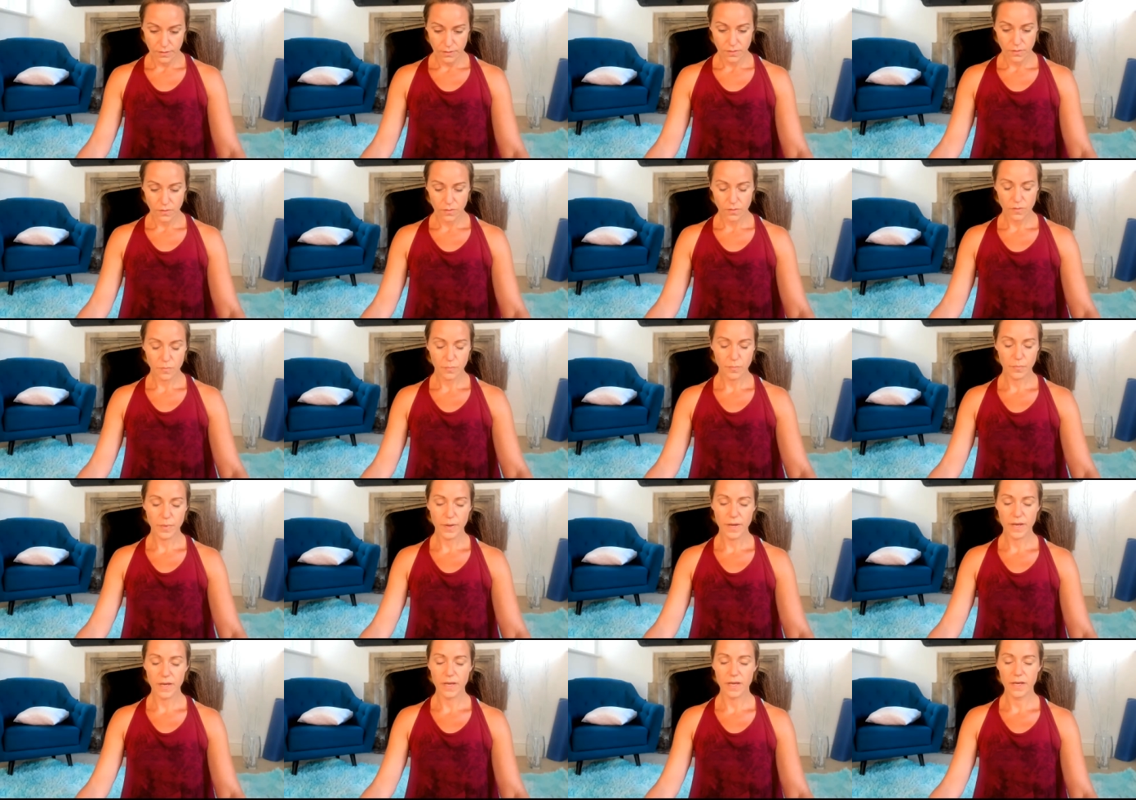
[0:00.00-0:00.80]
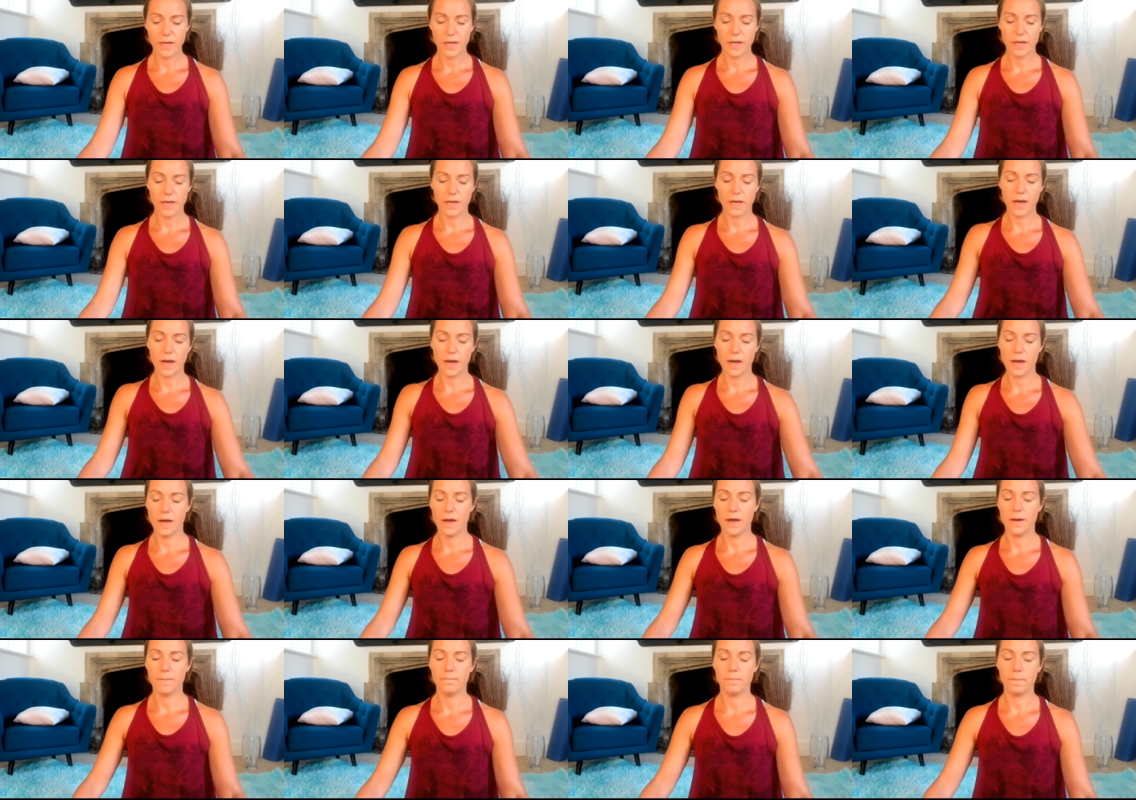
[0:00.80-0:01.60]
There's a big
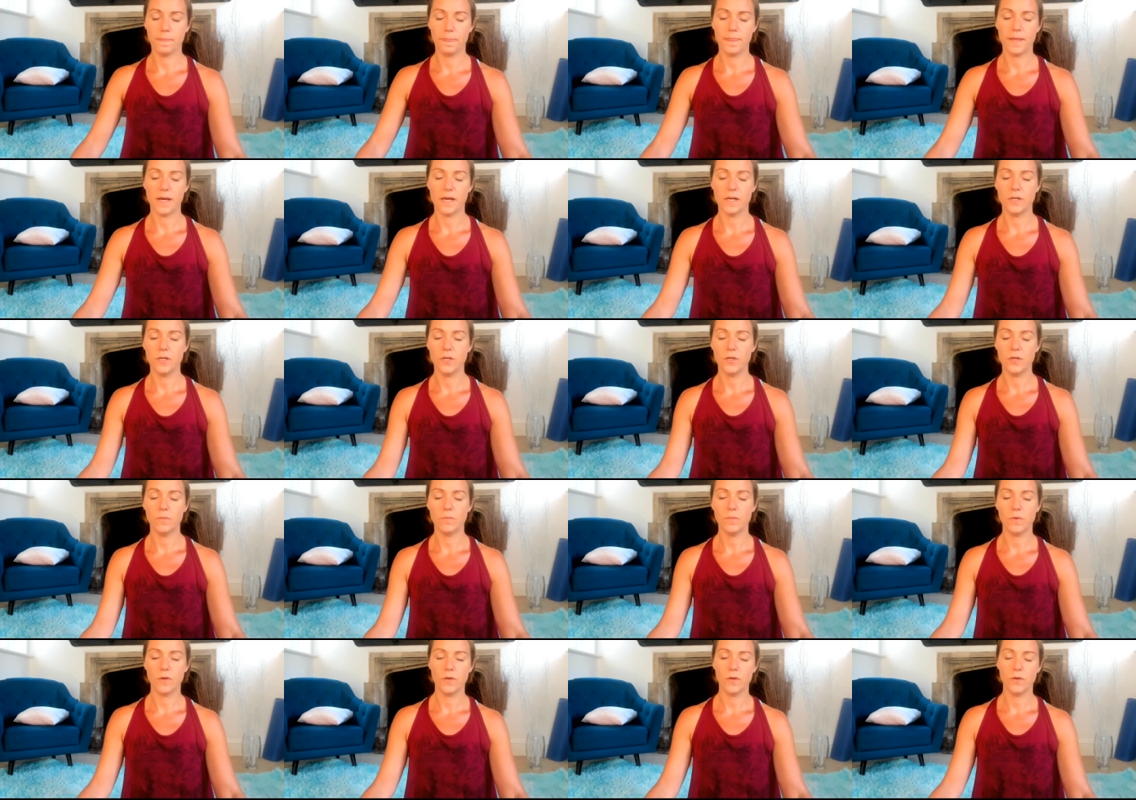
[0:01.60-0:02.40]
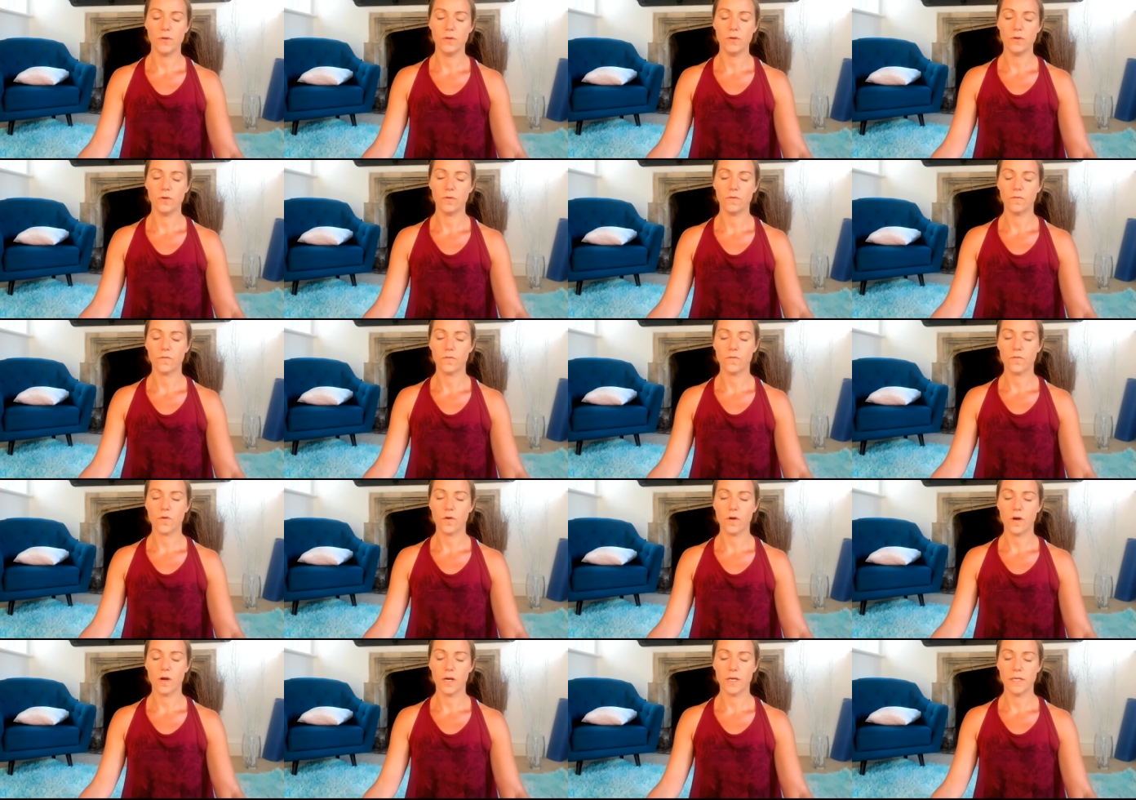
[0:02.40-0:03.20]
new moon on
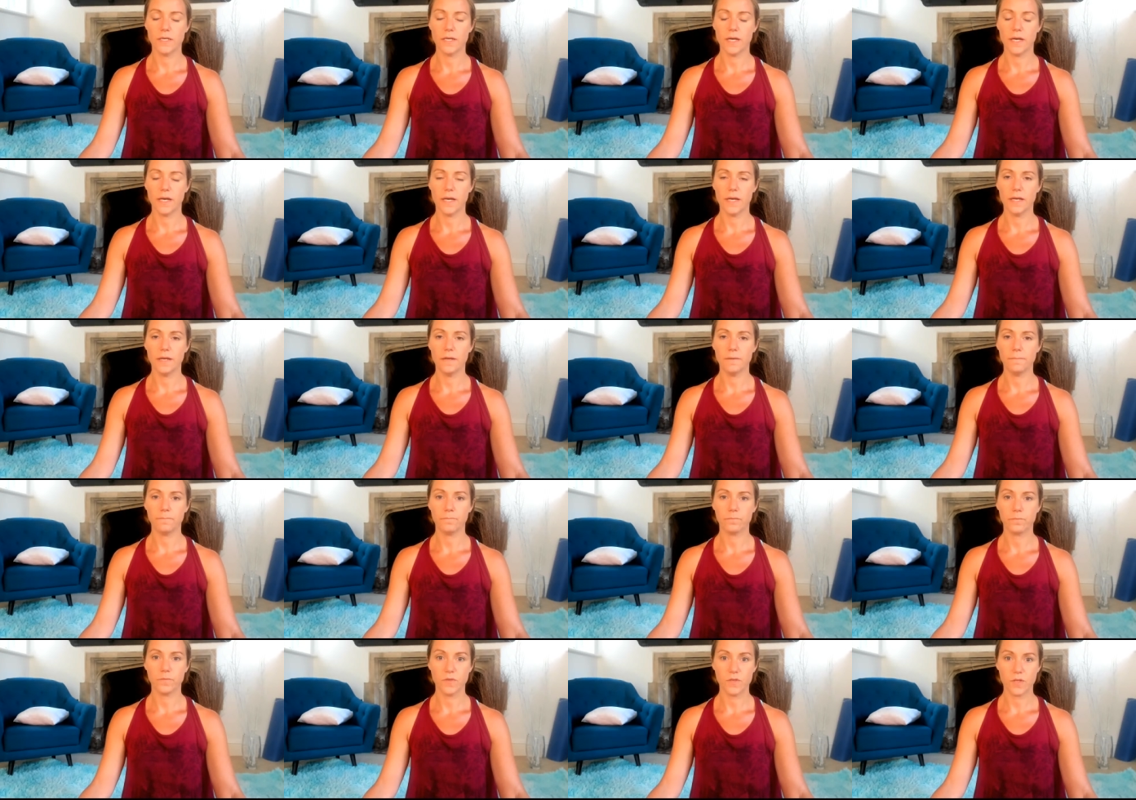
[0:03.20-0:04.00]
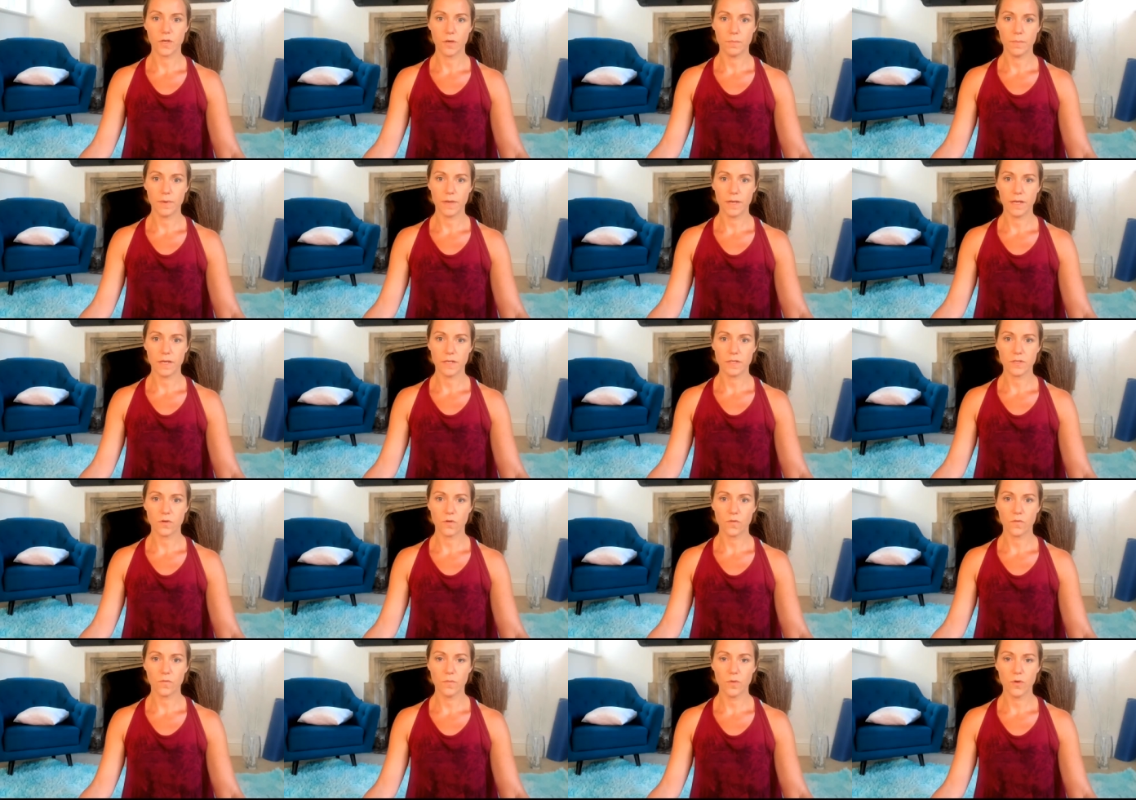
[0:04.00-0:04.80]
Friday, so a big
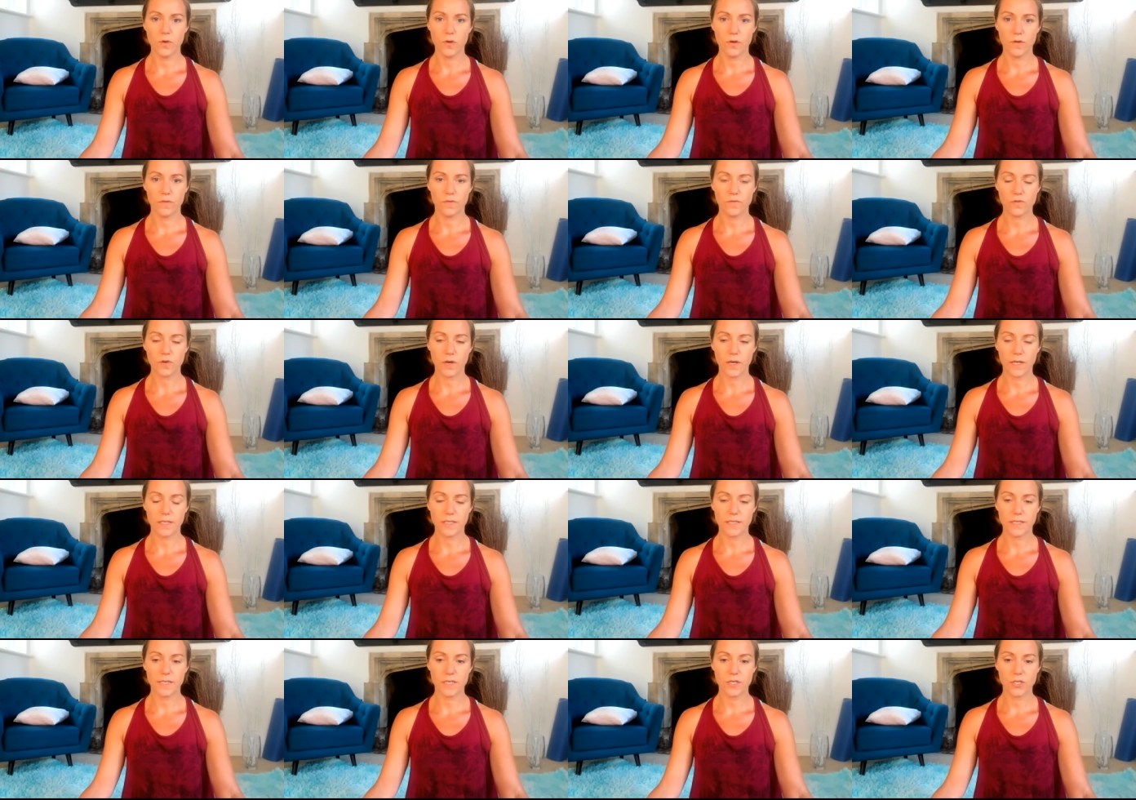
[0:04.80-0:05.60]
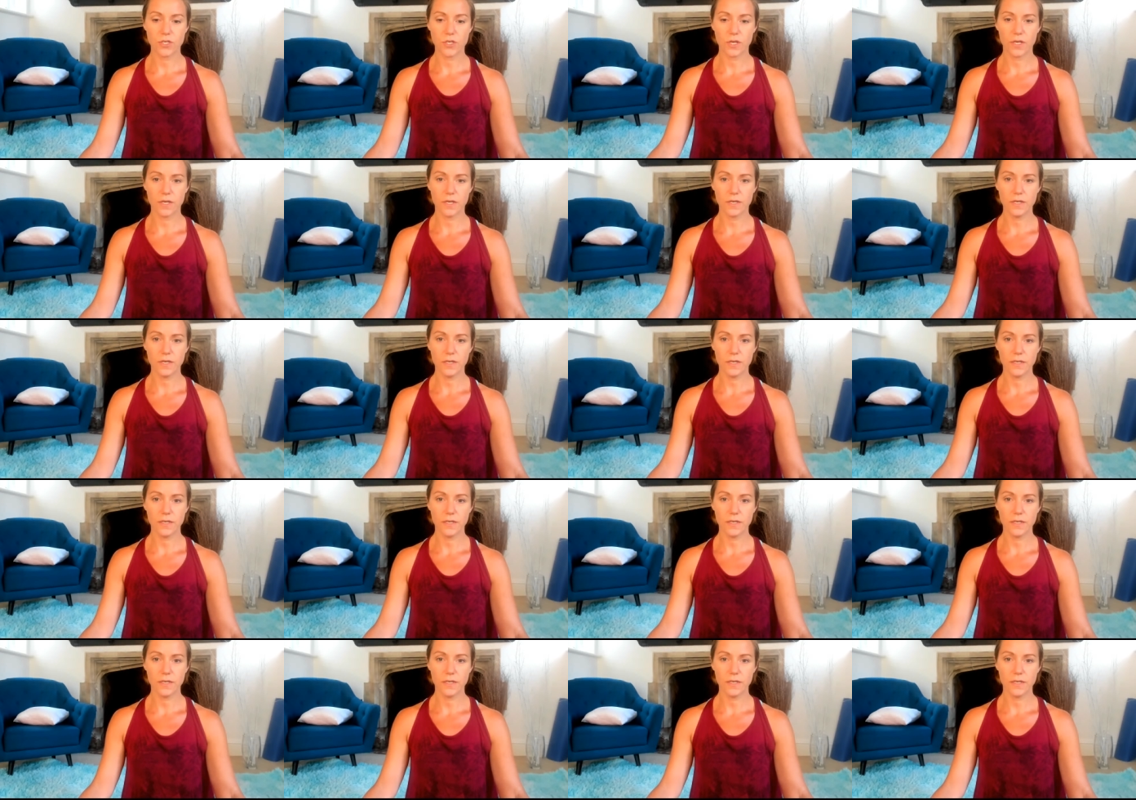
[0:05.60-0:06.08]
sort of moon of transition.